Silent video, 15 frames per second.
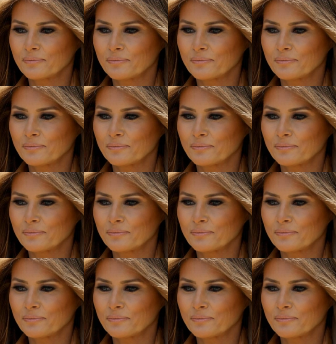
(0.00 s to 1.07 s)

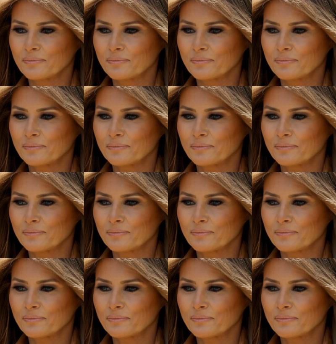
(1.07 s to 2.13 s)

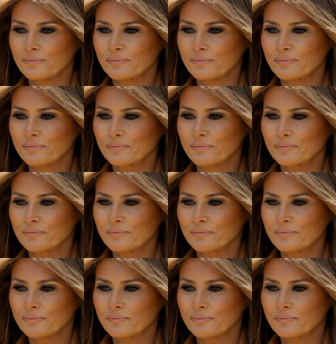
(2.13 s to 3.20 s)

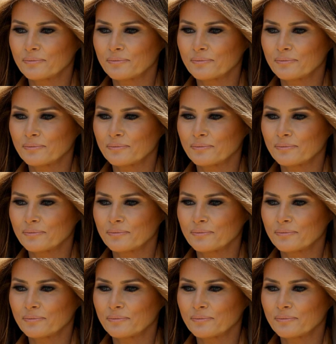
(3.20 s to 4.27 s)

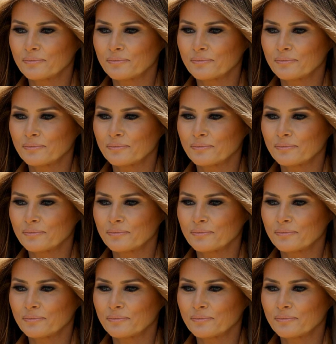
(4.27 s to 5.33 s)

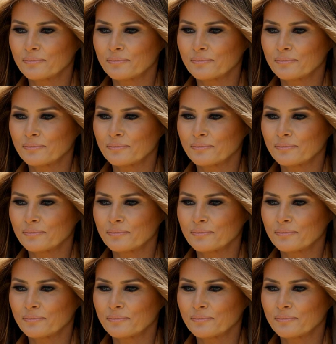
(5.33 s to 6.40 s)

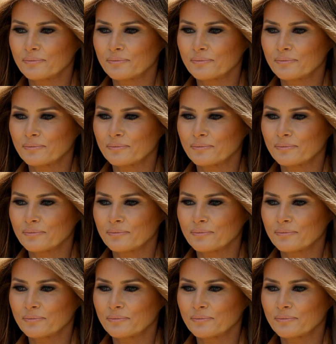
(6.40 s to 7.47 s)

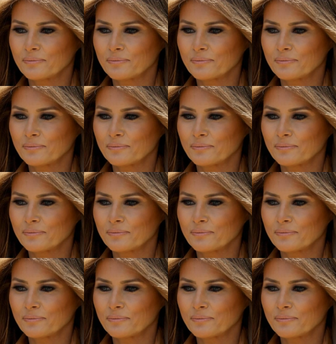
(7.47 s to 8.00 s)
The face doesn't move, so there is nothing to read.